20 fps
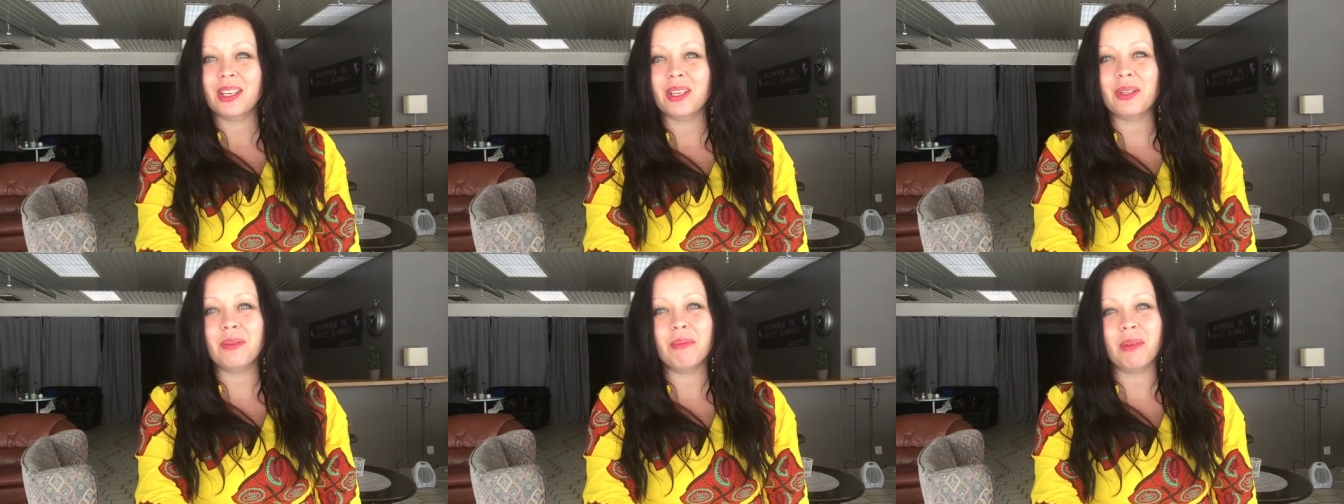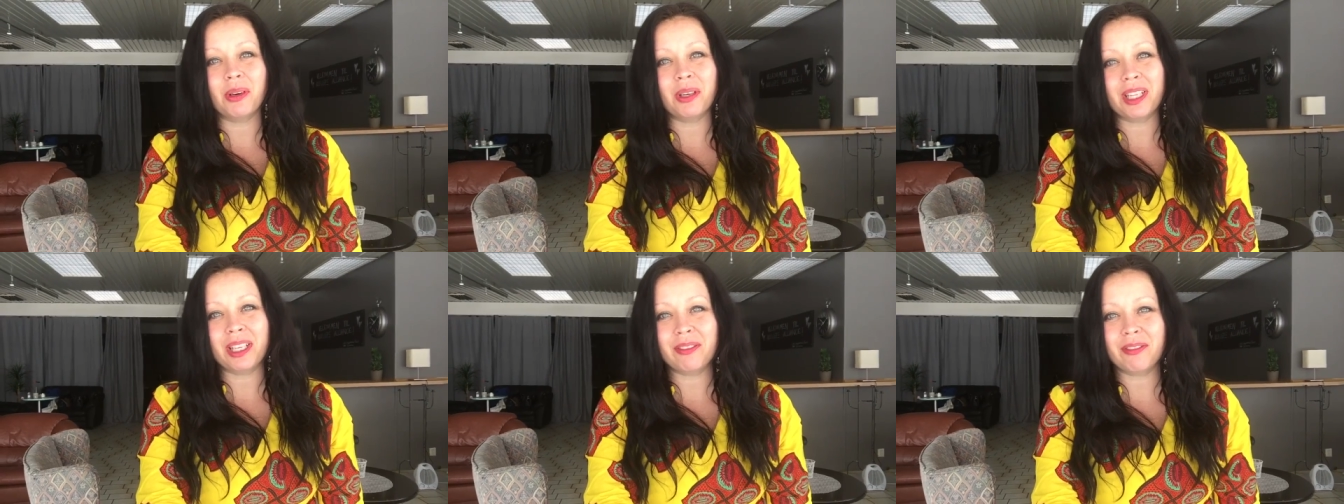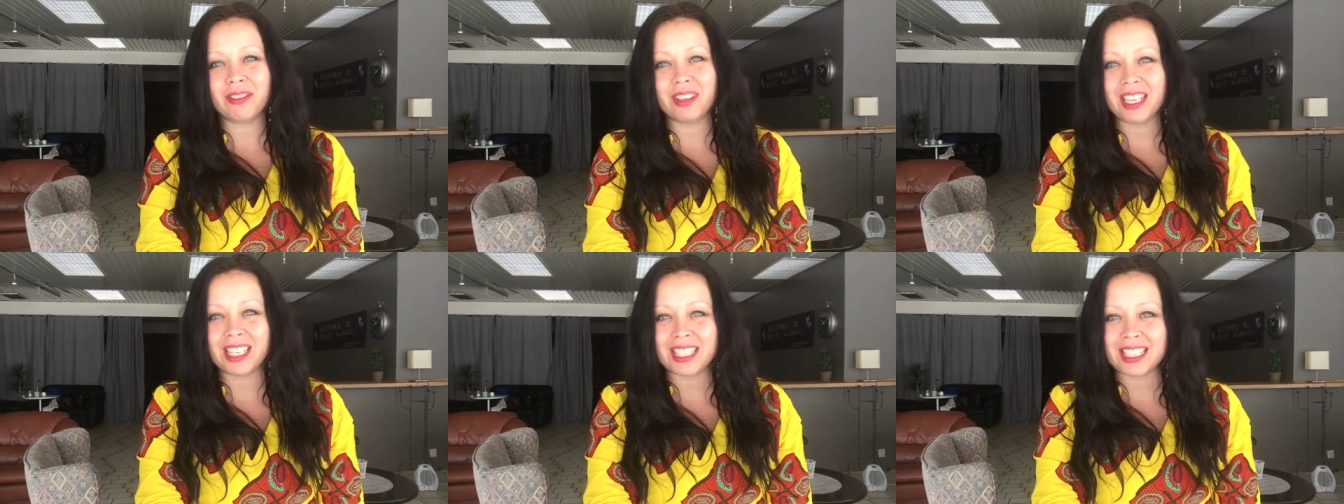Good morning,
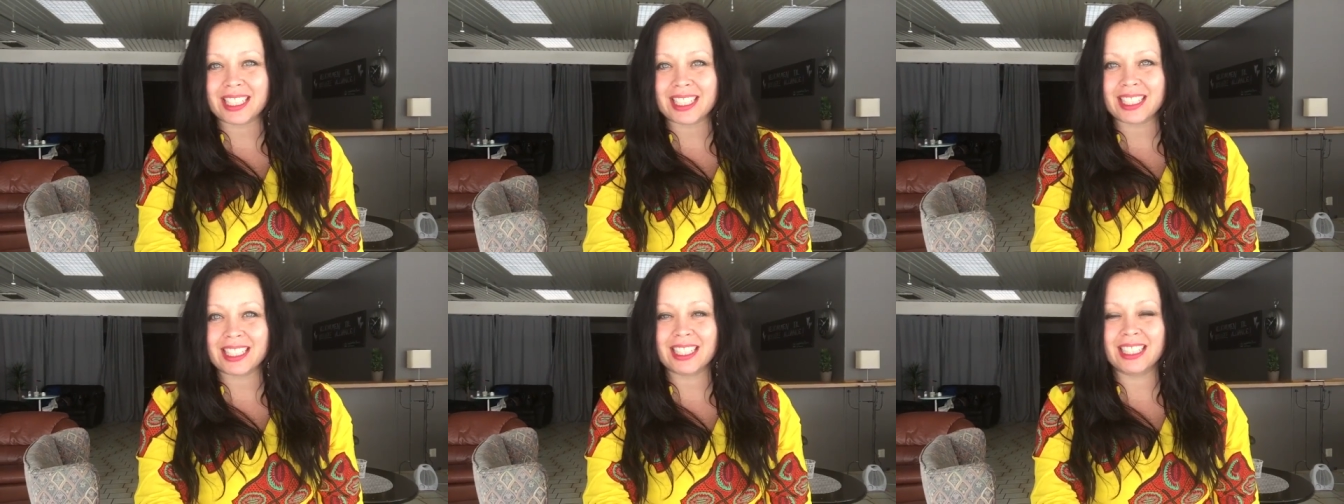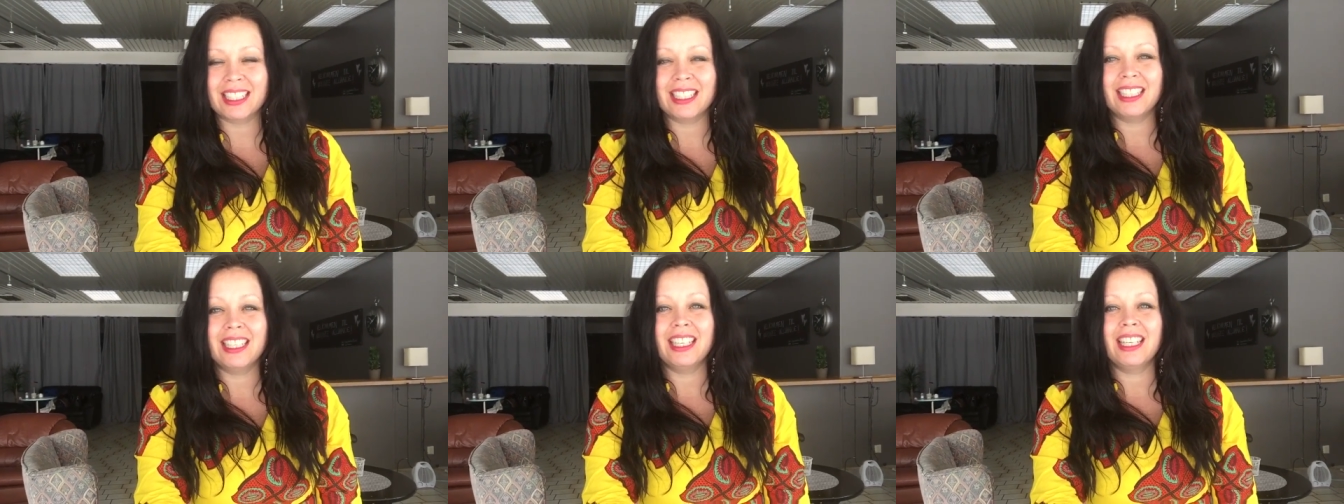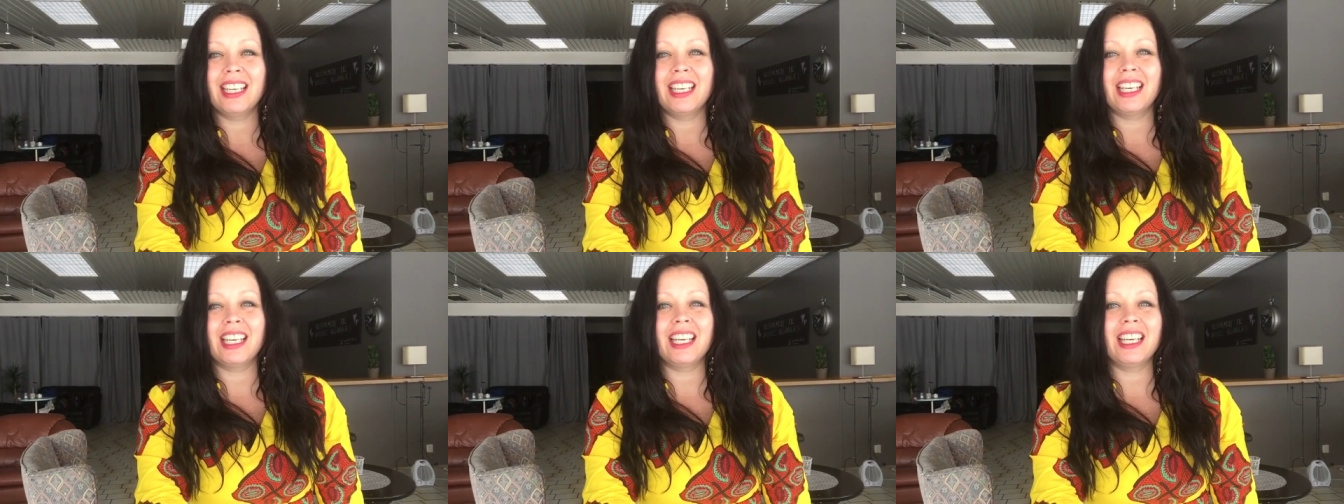friends.
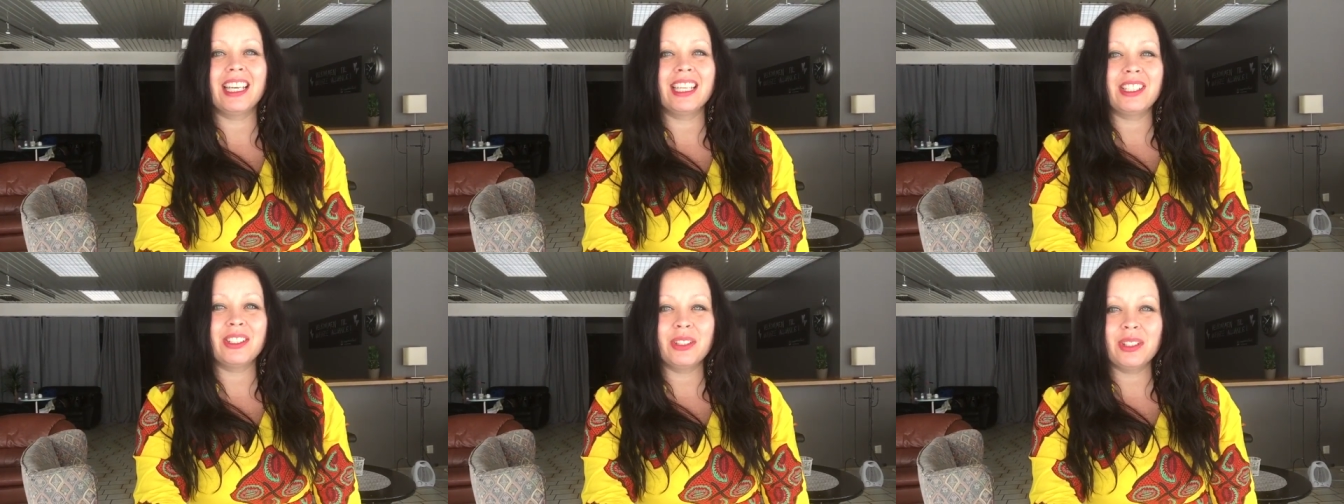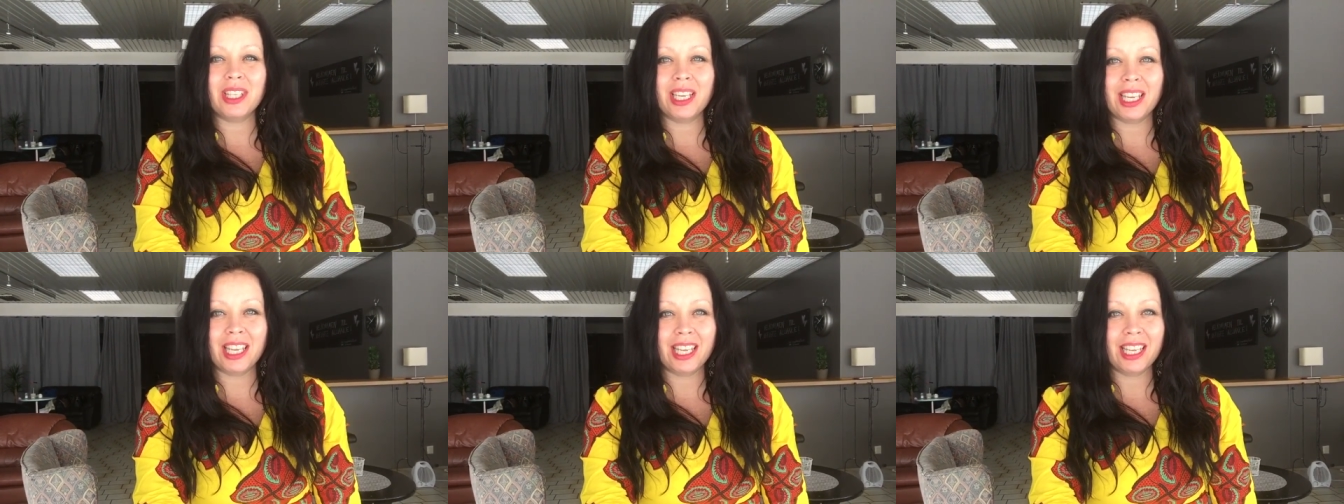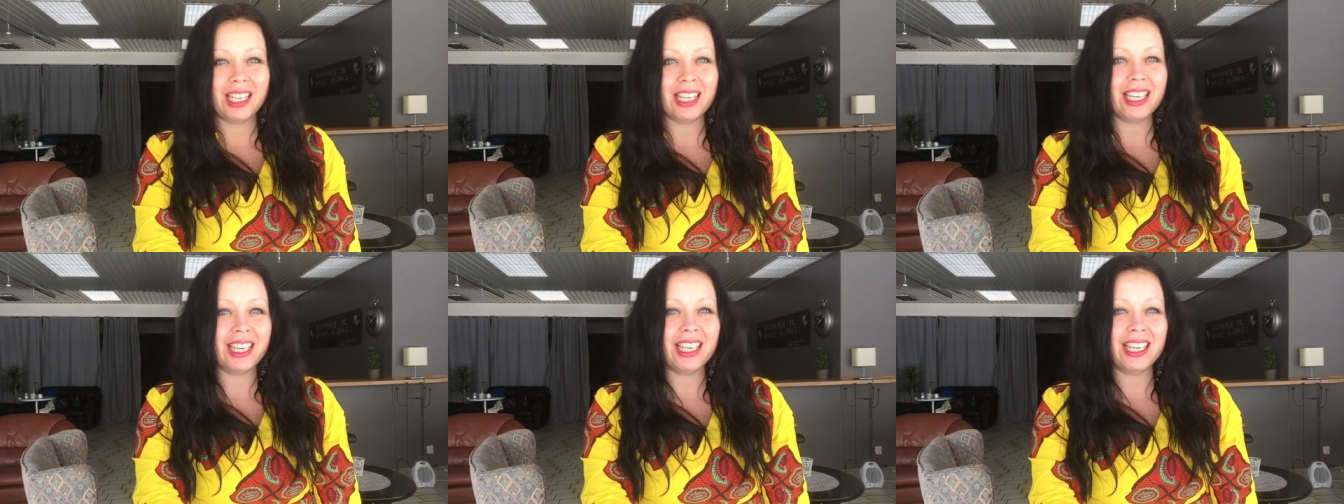Uh,
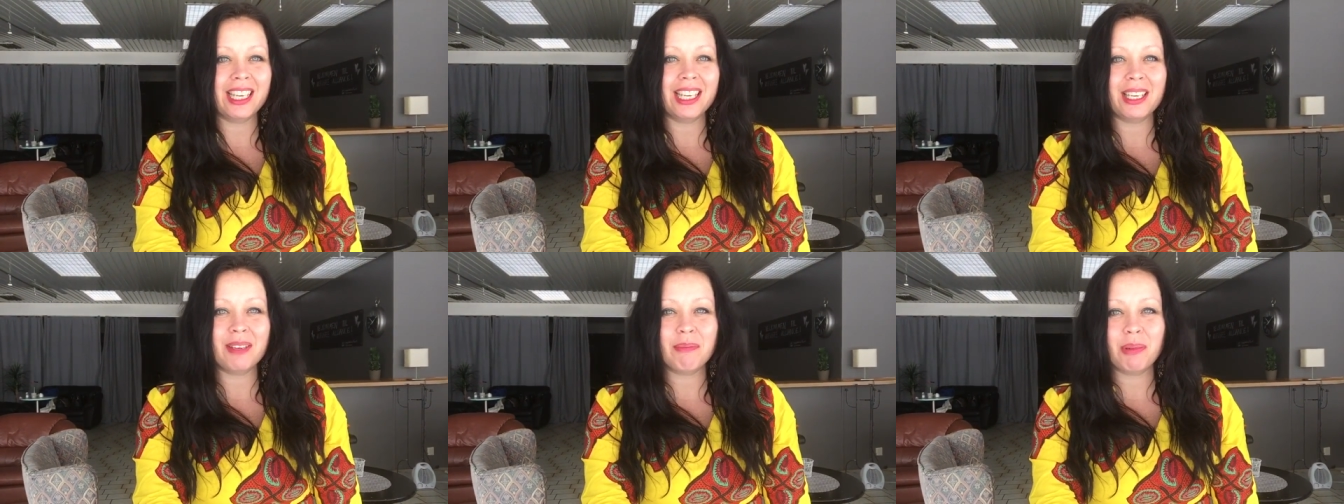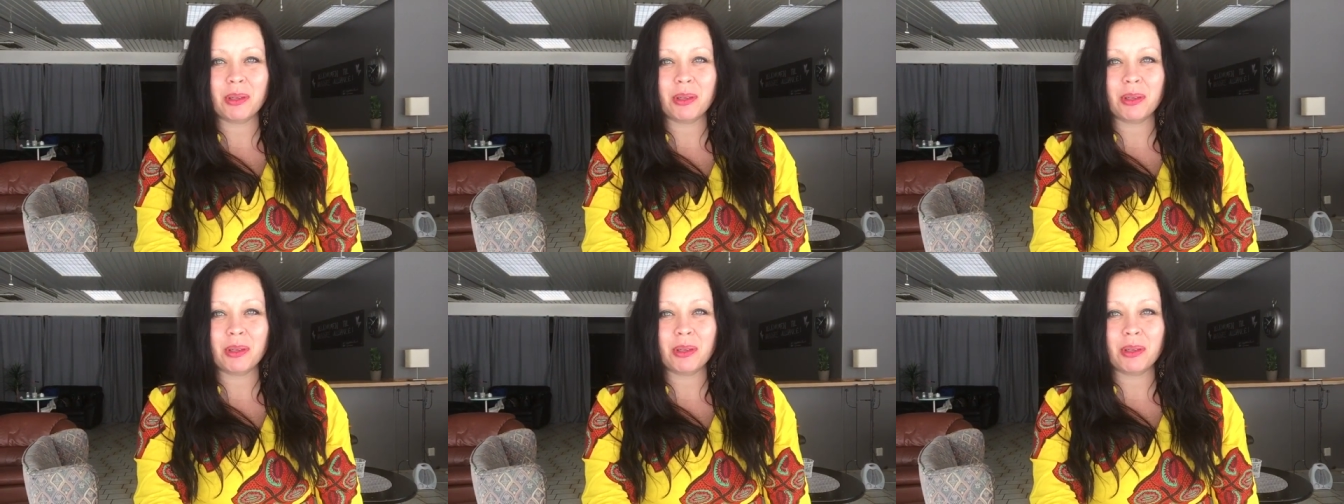today, uh,